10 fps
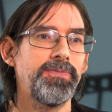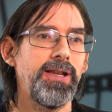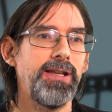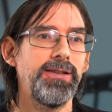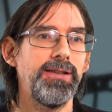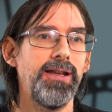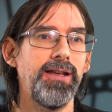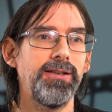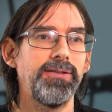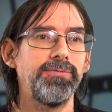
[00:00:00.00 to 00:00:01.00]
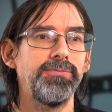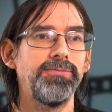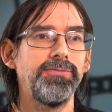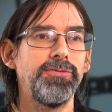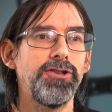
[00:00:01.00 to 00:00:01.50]
eating their
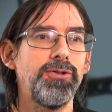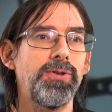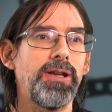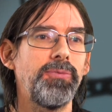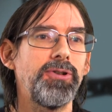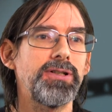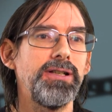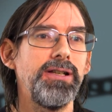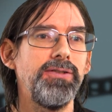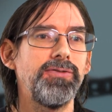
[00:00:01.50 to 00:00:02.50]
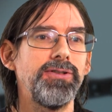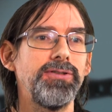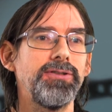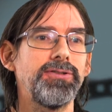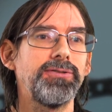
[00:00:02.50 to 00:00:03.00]
eucalyptus leaves and
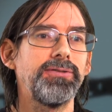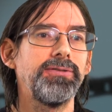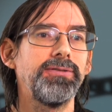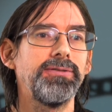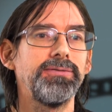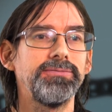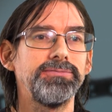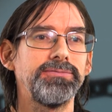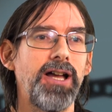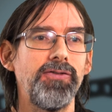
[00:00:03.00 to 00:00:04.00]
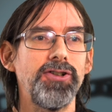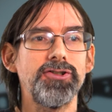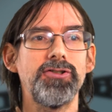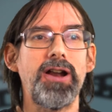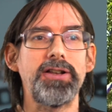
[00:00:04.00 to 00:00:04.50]
just having a
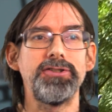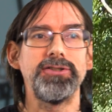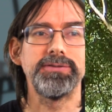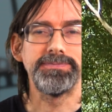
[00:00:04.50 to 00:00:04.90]
scratch,